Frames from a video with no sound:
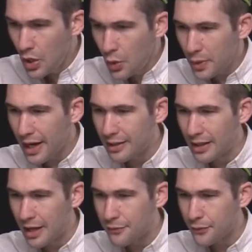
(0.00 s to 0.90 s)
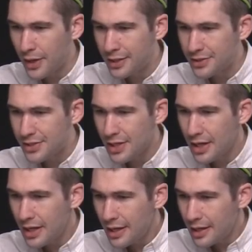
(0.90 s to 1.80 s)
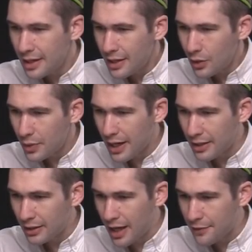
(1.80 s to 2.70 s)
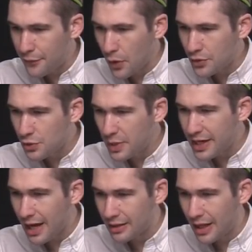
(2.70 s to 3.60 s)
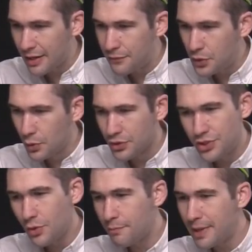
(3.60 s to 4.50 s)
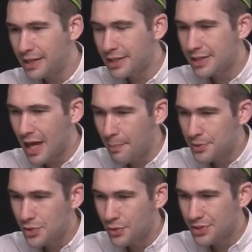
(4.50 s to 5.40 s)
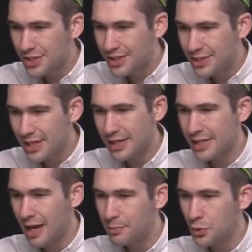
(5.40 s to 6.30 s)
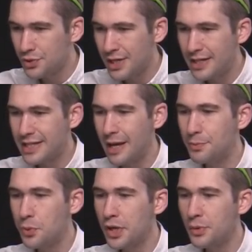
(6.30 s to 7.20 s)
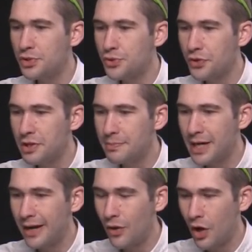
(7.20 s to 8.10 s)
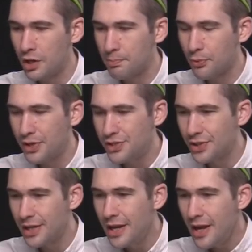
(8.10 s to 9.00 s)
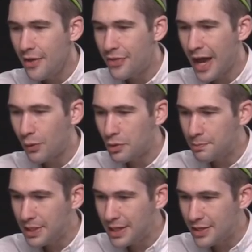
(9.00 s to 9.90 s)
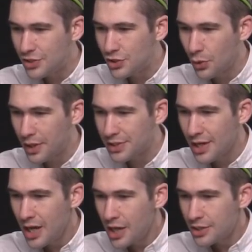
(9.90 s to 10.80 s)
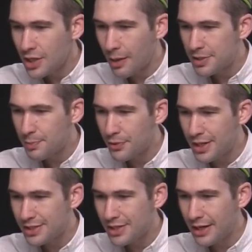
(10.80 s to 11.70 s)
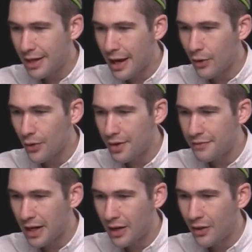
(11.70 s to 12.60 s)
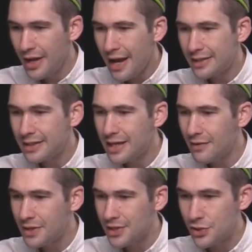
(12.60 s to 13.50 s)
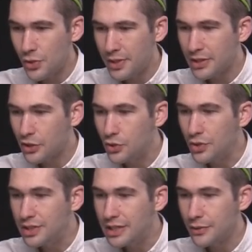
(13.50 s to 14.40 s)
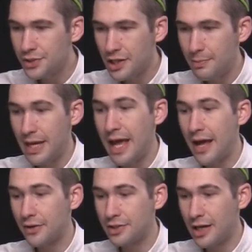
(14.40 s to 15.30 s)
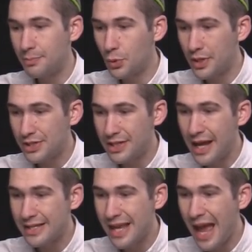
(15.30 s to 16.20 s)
we got a lot of friends. We got a lot of folks, we got a lot of viewers. You have made this episode a success. Abdul saying Type 20 with tritium dial on a bracelet. That would be his choice. Thomas Burnett saying Aeronavale. And then Kevin S. noting that good deals can be had on Type 20s, and that is